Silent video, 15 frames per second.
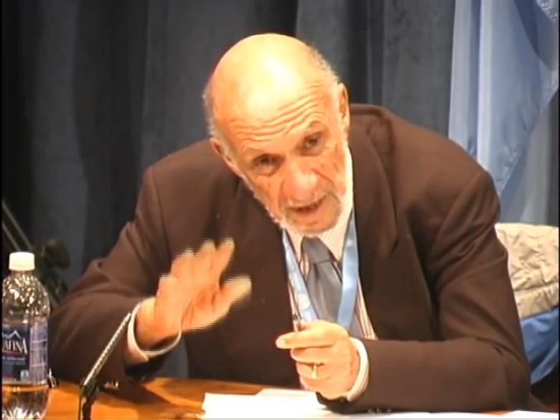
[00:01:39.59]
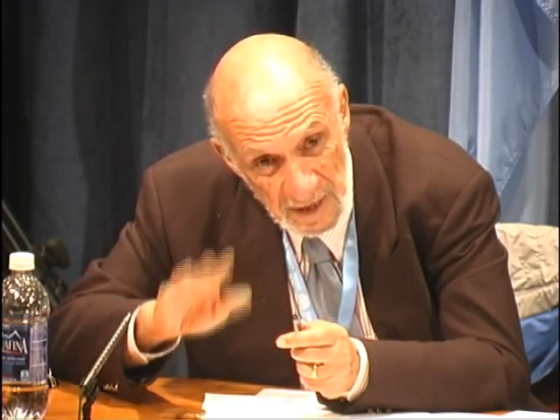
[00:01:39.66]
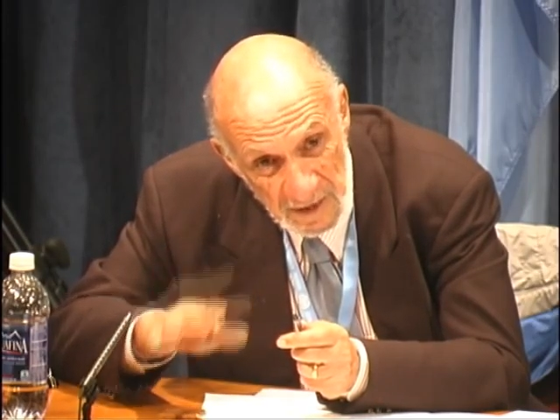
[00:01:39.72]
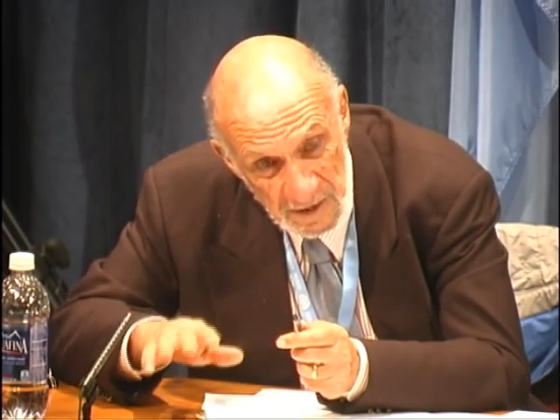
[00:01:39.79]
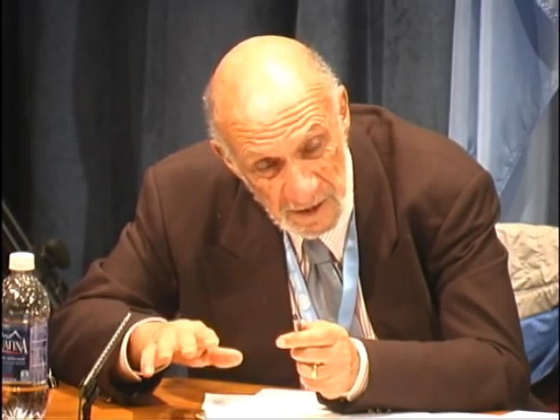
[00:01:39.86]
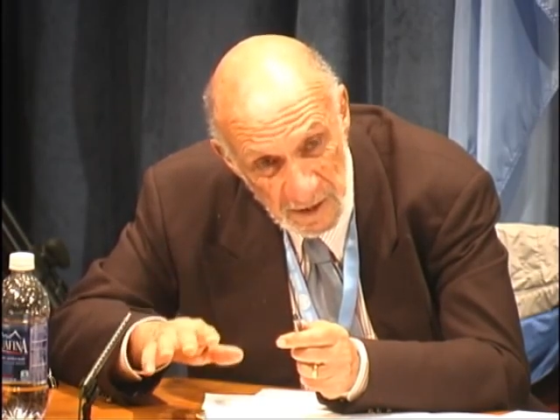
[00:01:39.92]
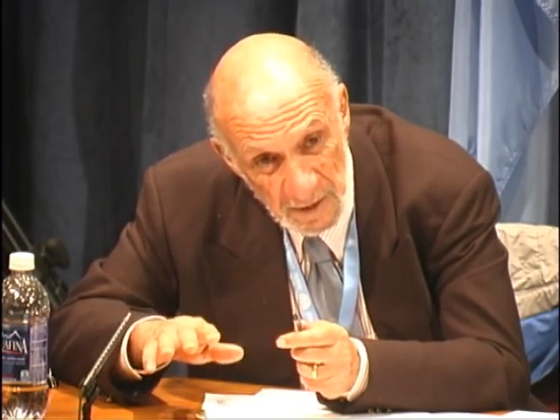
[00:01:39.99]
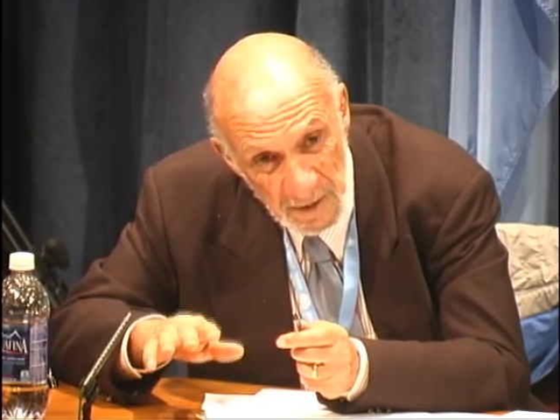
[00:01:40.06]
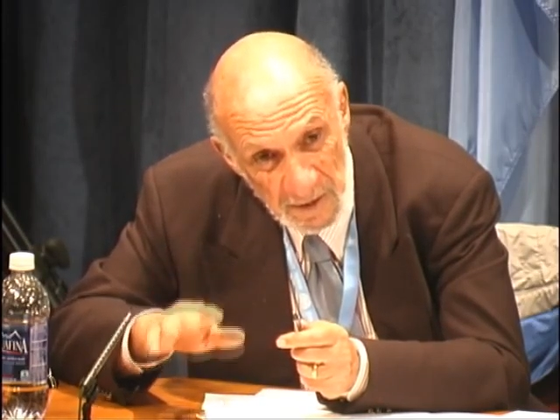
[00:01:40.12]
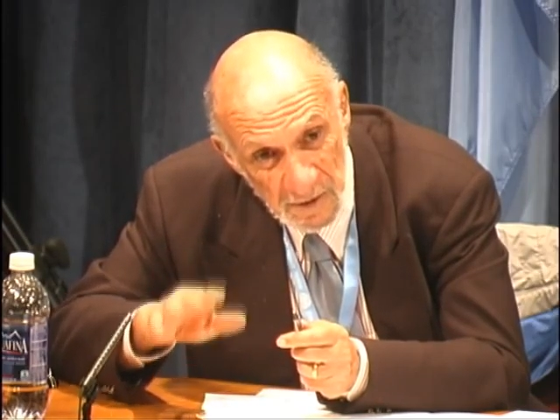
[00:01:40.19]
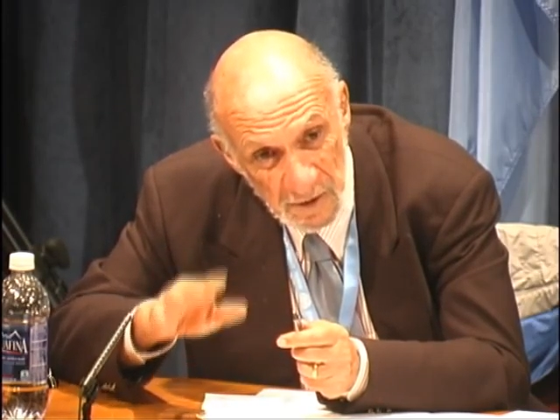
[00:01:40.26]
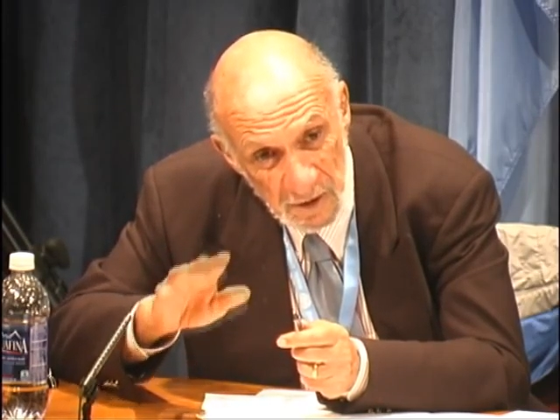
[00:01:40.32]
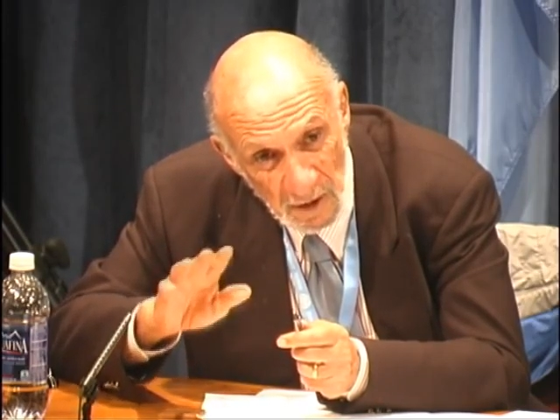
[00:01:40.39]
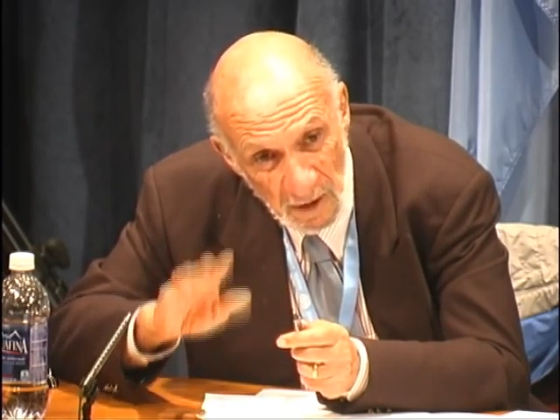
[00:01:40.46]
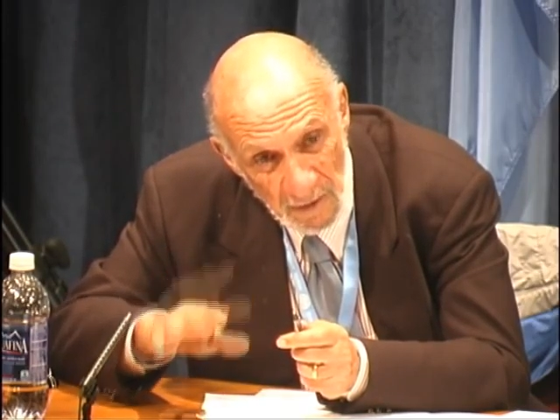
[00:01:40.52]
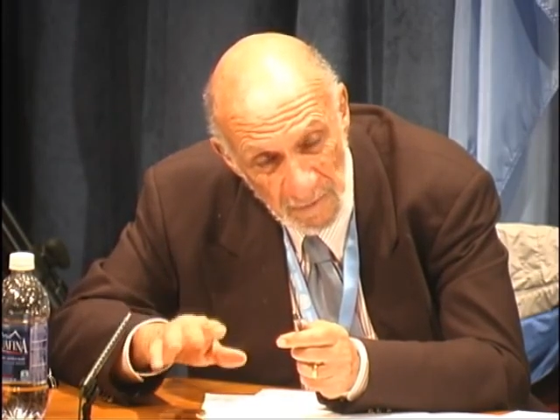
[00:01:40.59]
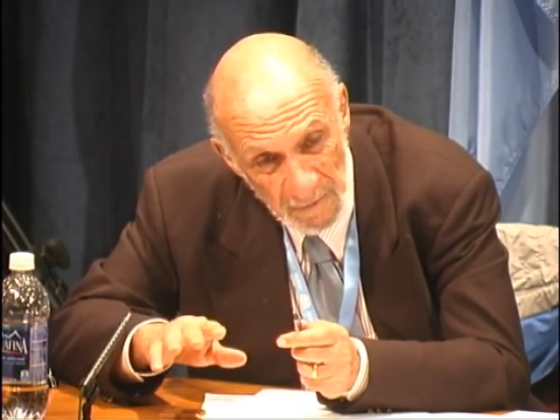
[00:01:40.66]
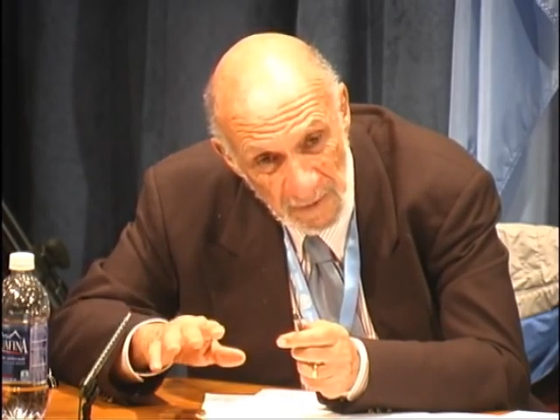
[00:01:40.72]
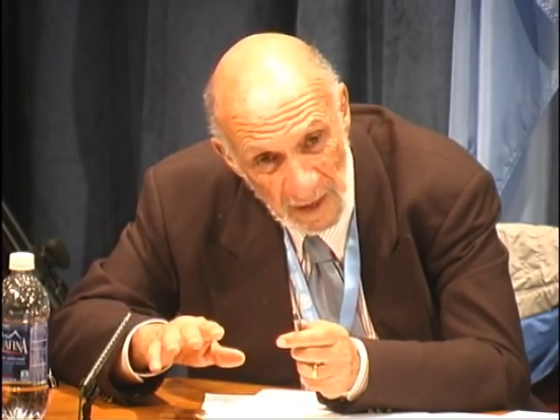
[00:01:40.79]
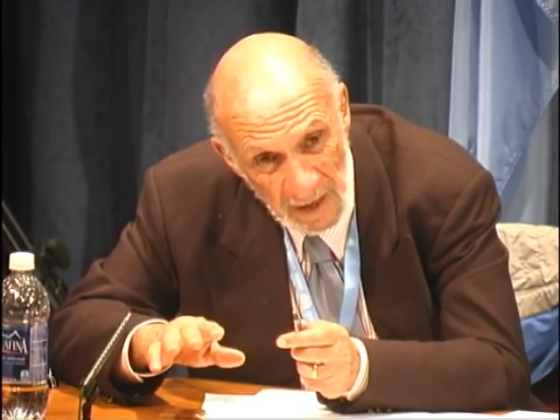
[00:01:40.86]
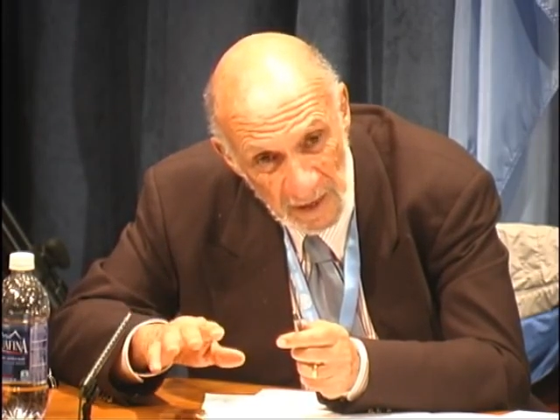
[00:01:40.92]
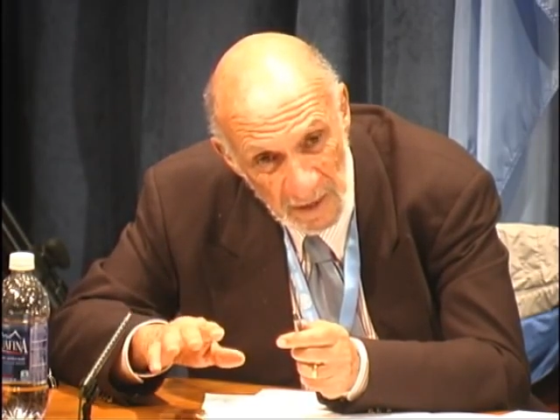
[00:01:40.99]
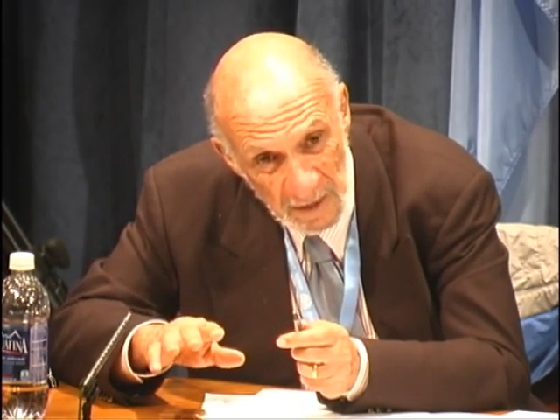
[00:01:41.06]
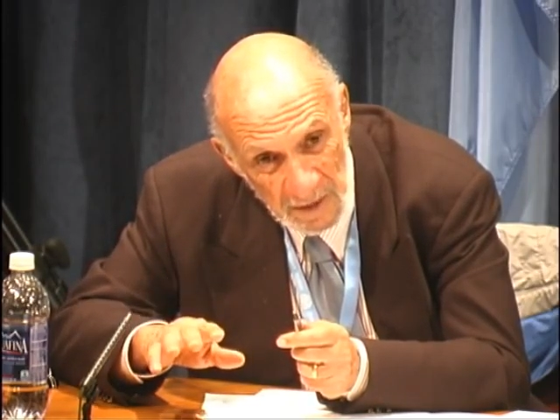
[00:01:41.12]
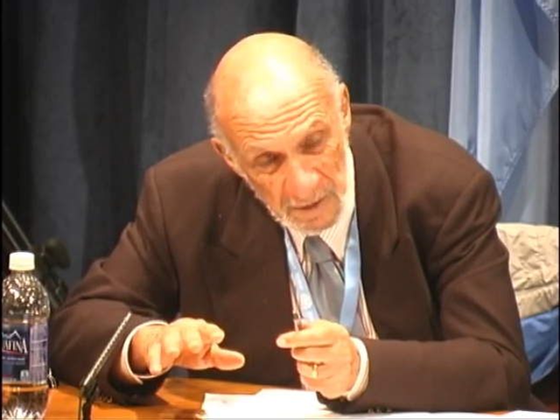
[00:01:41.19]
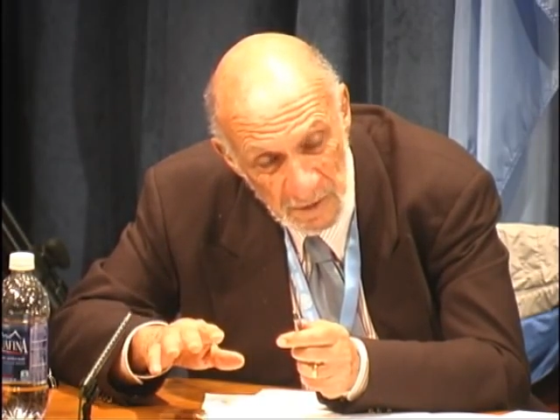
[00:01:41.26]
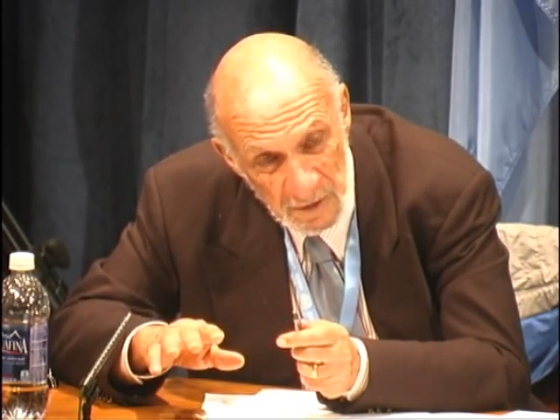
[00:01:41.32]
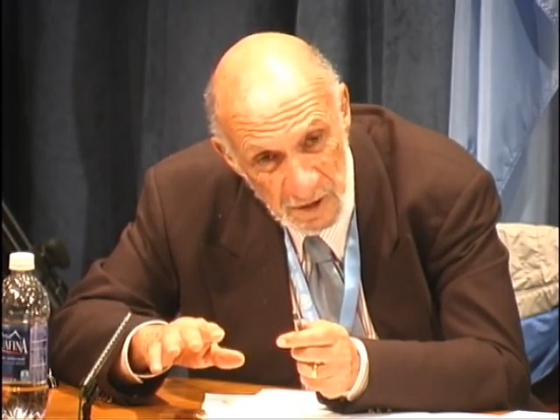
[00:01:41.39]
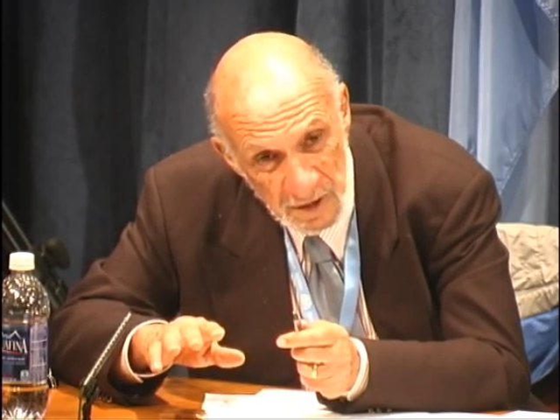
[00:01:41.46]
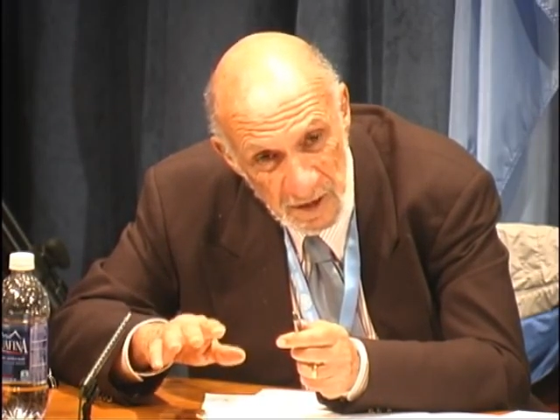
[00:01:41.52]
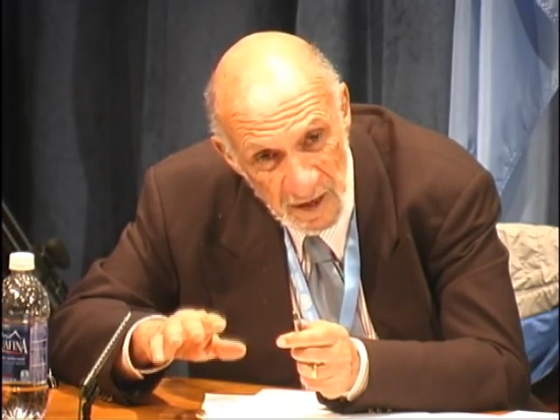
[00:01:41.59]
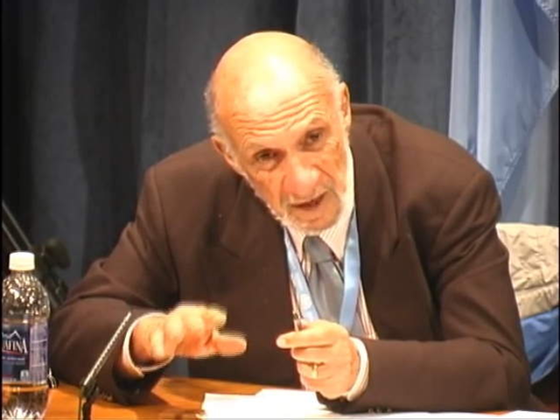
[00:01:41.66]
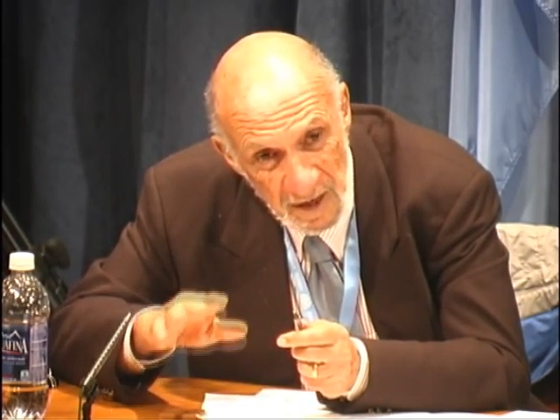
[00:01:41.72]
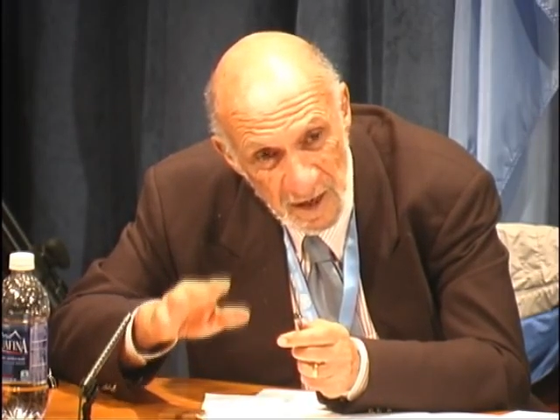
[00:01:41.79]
incidents of violence